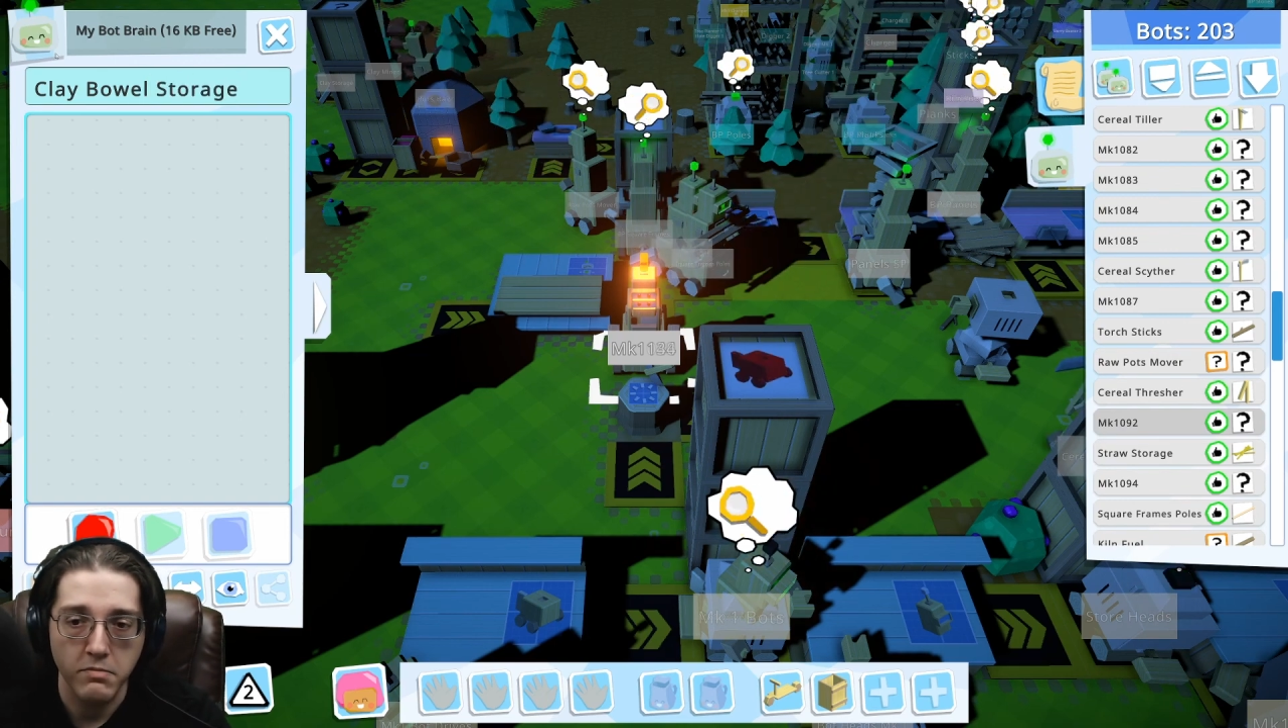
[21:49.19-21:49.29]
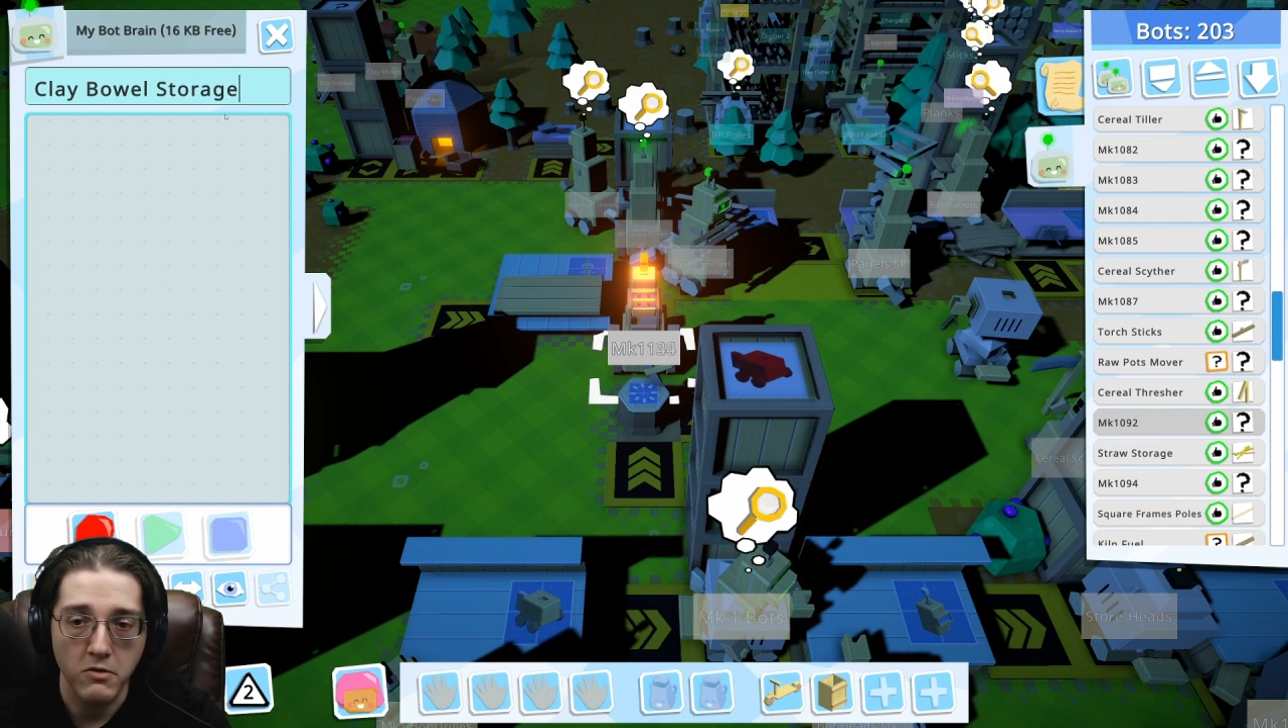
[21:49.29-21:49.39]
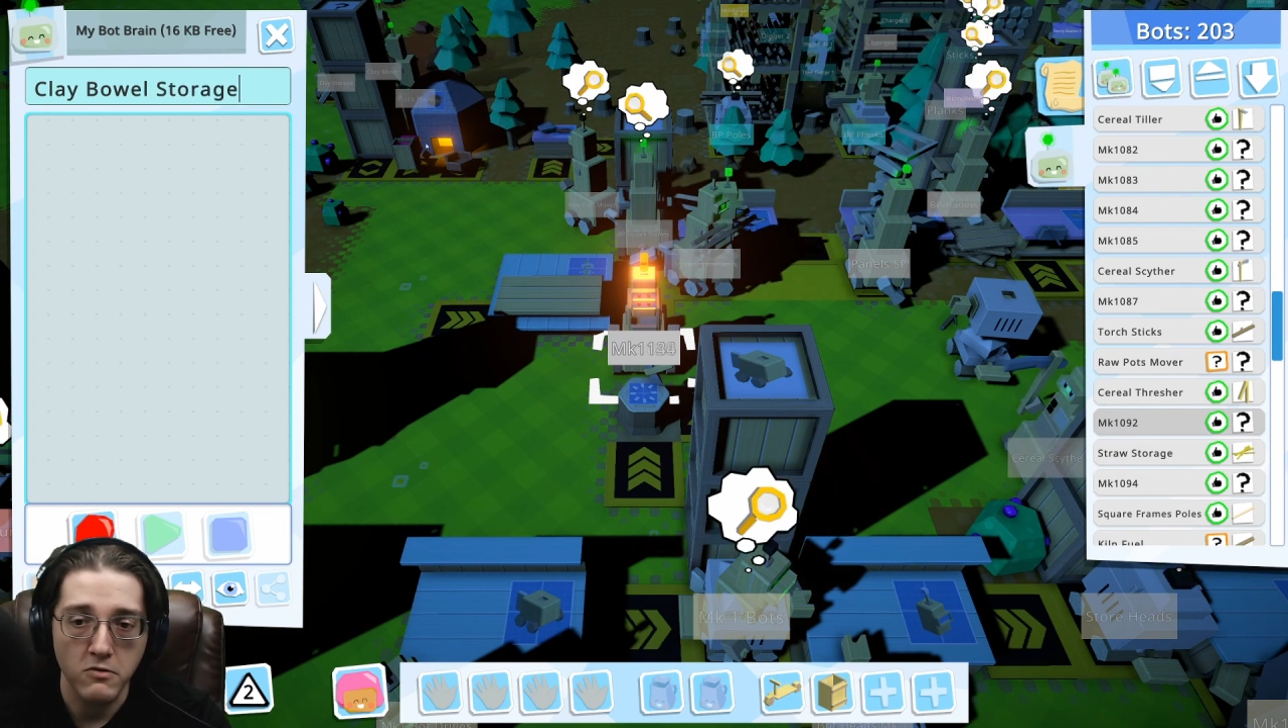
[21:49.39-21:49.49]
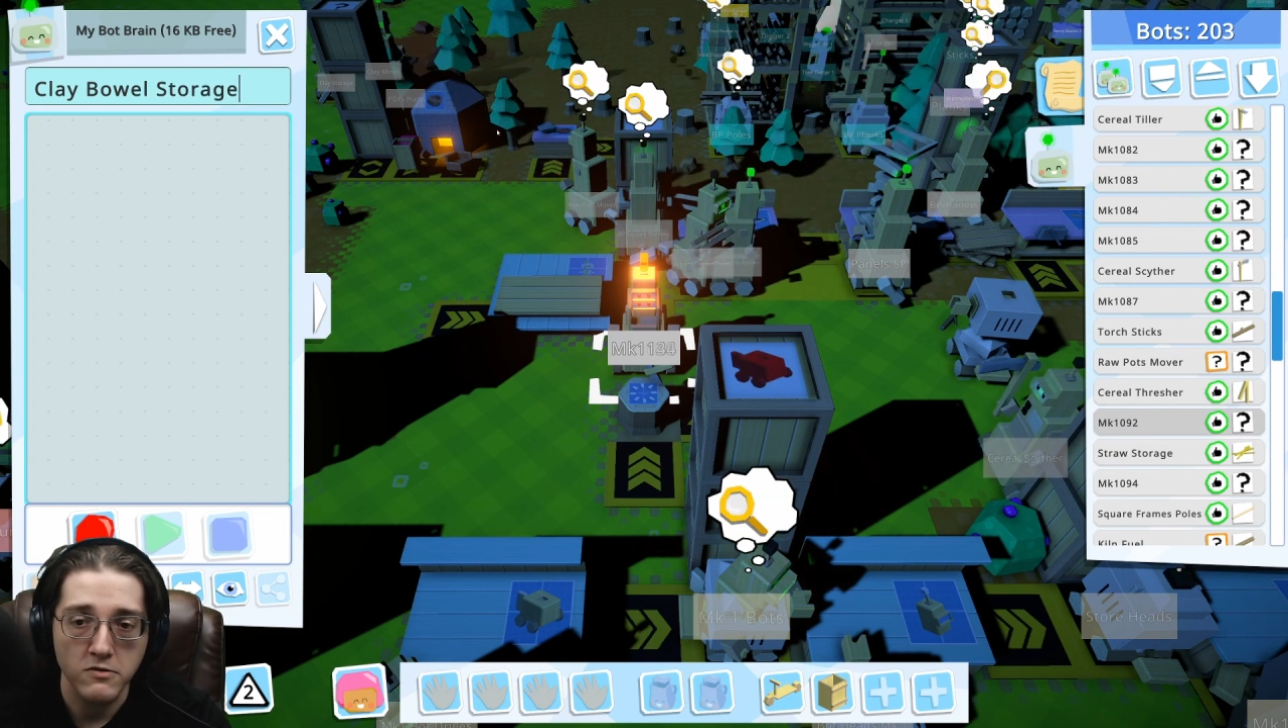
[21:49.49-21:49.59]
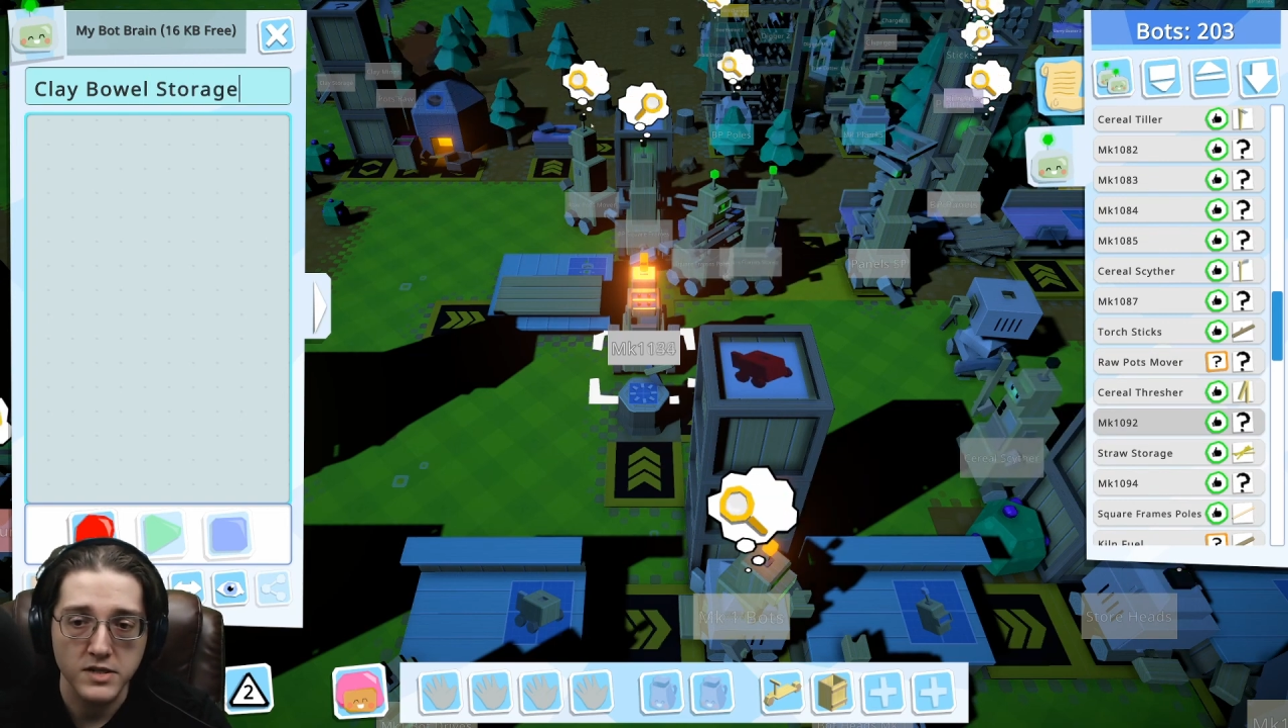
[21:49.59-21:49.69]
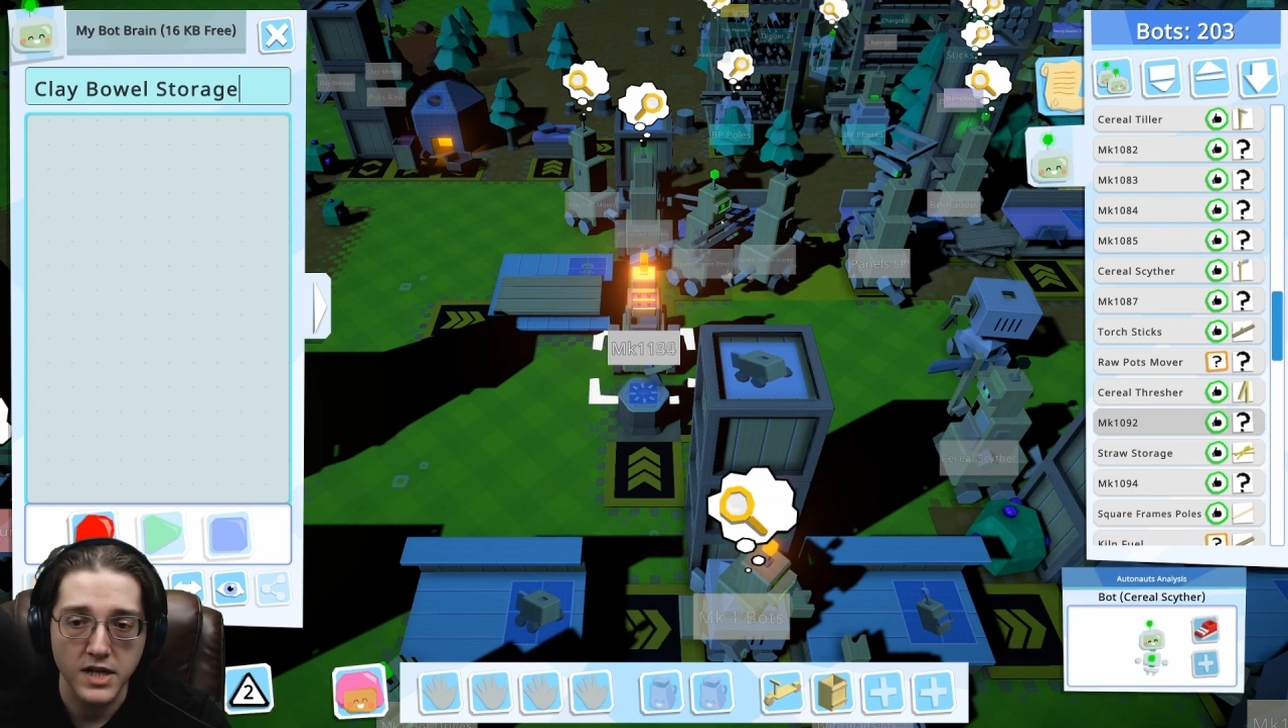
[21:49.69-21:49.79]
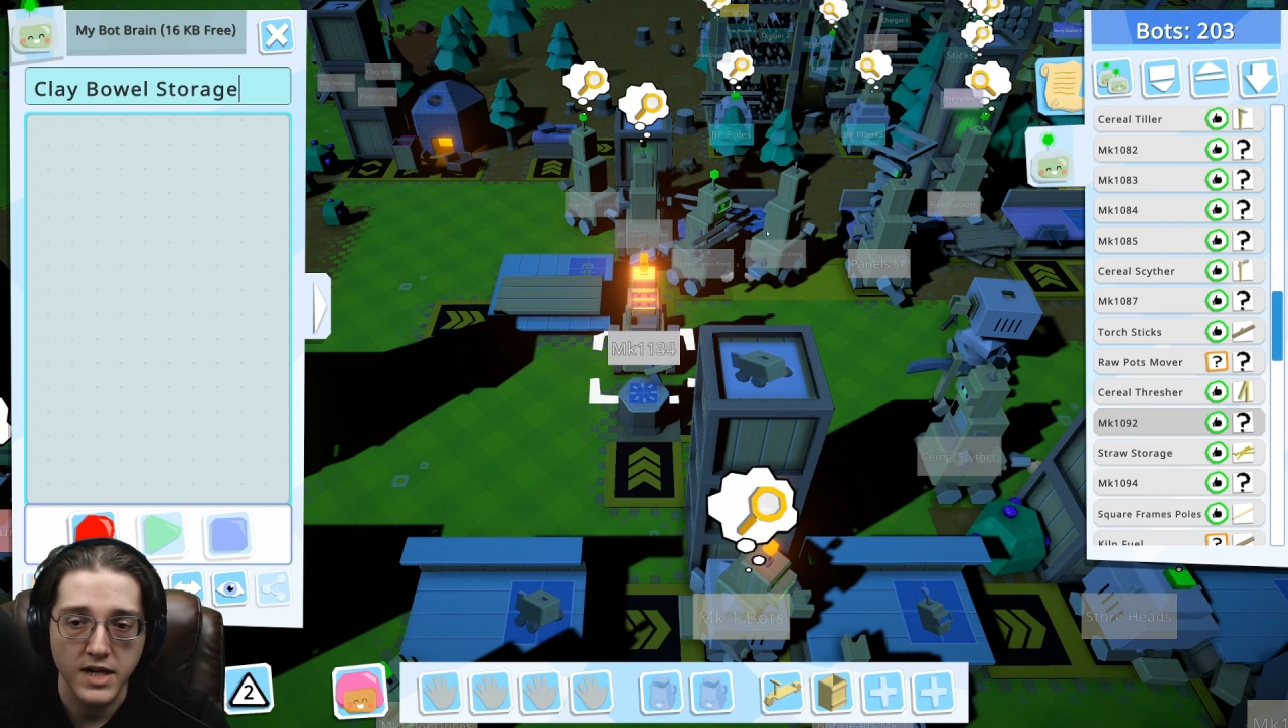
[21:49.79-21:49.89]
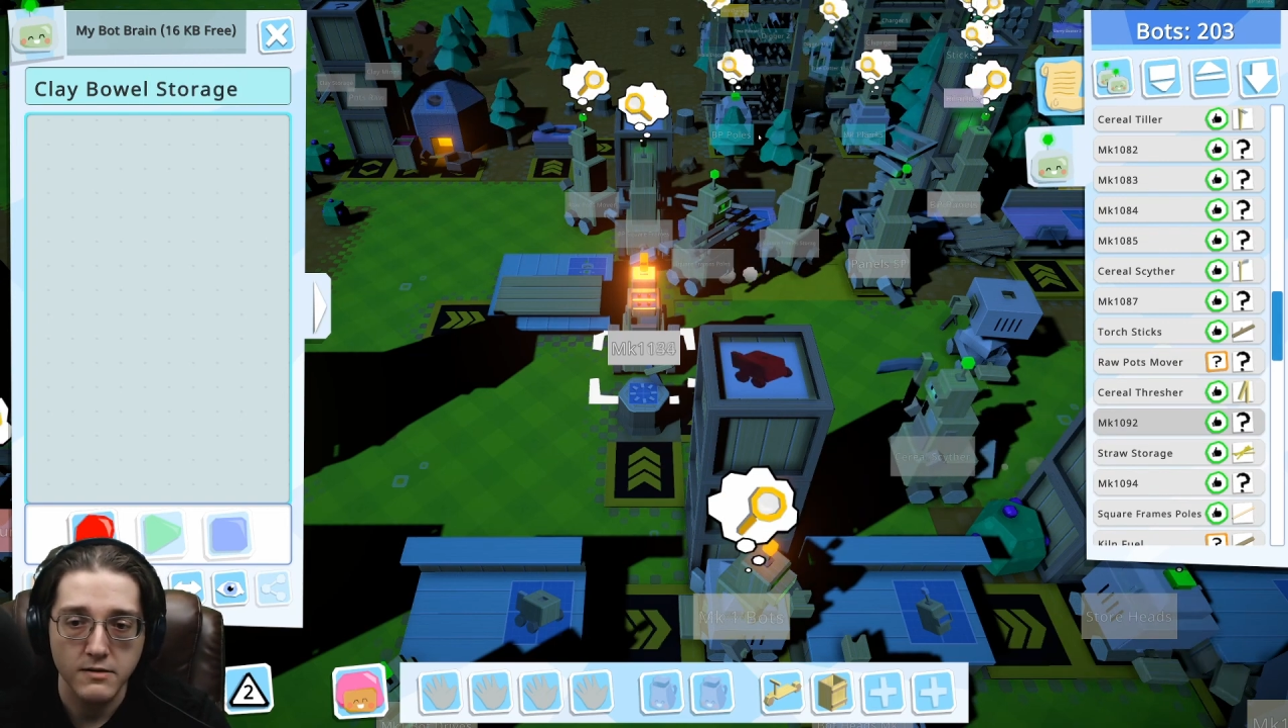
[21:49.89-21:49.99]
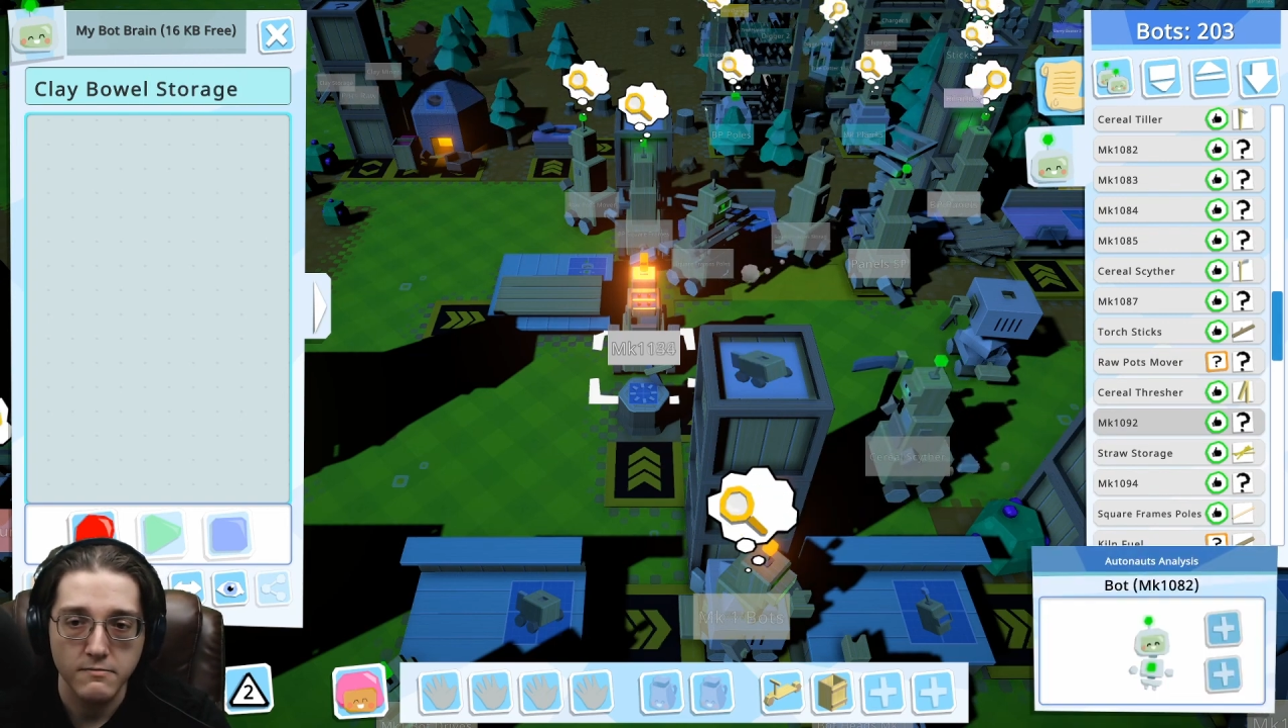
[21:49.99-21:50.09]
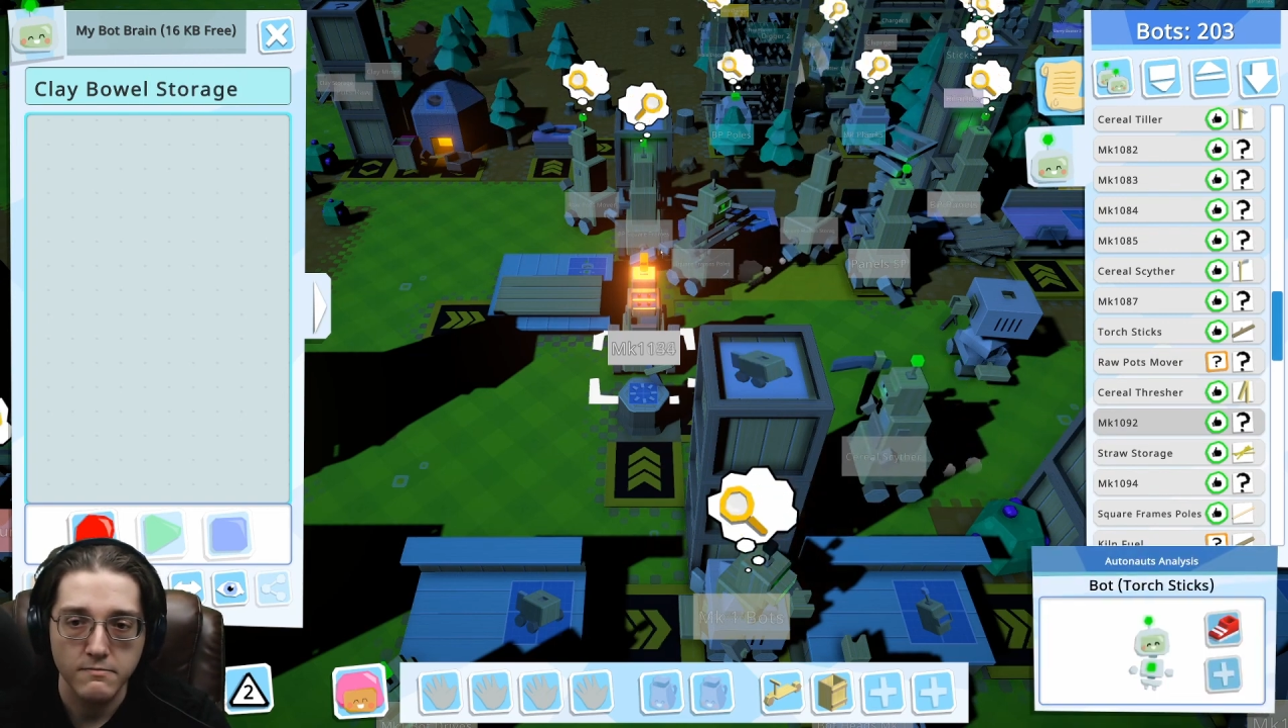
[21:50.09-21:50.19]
bowls, not